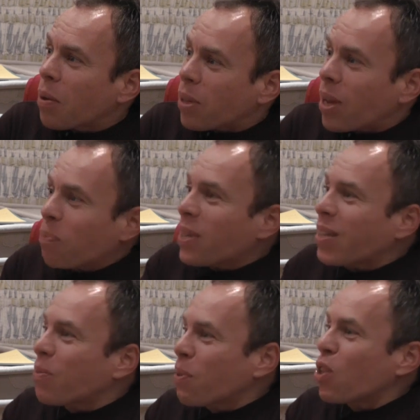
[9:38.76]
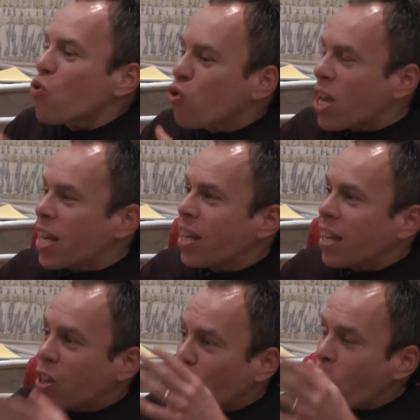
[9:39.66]
But you think,
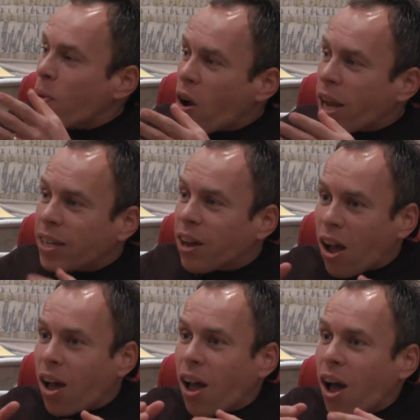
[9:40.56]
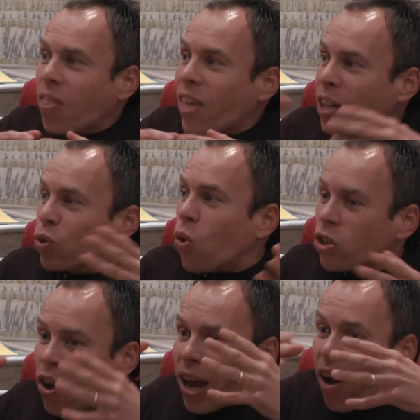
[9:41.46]
in your mind, that's
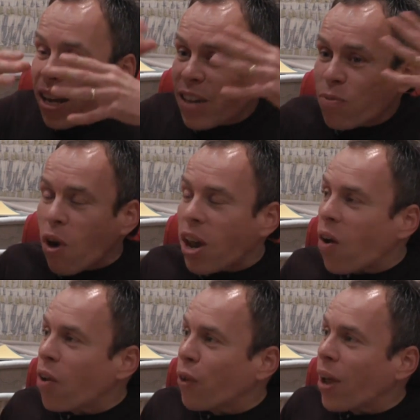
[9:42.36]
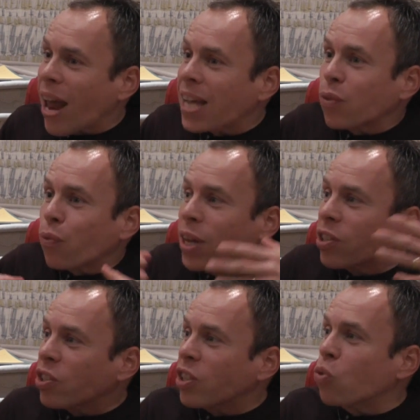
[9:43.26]
what I live my life out as a fantasy